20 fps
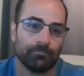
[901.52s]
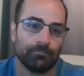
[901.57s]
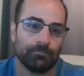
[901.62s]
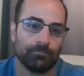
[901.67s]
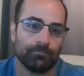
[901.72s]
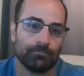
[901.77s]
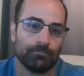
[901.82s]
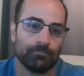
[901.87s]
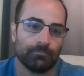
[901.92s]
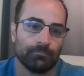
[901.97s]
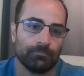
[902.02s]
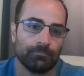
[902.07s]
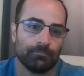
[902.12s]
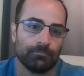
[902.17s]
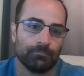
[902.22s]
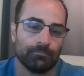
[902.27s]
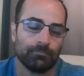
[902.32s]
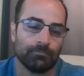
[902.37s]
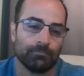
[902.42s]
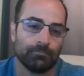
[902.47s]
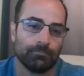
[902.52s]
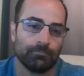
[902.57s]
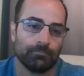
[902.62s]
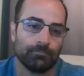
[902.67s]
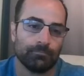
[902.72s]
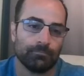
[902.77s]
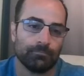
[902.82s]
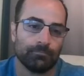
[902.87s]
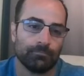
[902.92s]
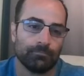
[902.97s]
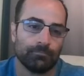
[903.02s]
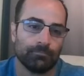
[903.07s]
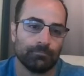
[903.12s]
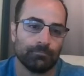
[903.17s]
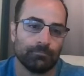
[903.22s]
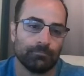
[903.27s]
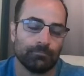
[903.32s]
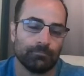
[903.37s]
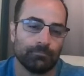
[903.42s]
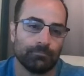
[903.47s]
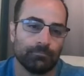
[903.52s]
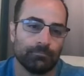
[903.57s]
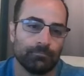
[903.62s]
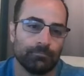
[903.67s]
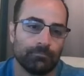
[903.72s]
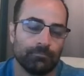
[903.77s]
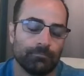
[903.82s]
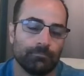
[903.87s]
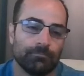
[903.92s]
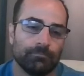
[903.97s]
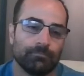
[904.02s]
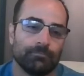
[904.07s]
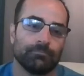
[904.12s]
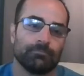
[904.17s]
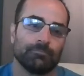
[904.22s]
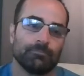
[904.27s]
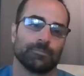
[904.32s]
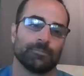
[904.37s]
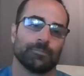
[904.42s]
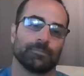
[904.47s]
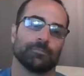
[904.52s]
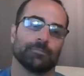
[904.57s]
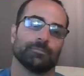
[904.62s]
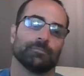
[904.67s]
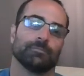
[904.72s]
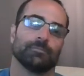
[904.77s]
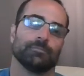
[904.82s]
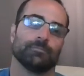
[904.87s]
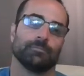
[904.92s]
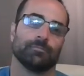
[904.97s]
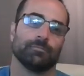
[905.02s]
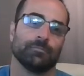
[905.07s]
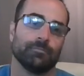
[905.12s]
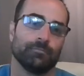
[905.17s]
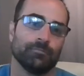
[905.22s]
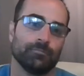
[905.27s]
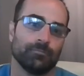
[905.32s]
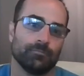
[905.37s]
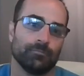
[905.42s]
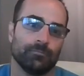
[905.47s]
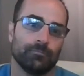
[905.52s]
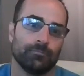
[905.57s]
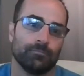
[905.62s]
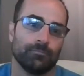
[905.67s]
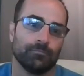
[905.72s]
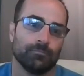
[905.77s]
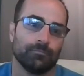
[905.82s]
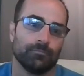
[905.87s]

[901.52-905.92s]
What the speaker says: [no speech]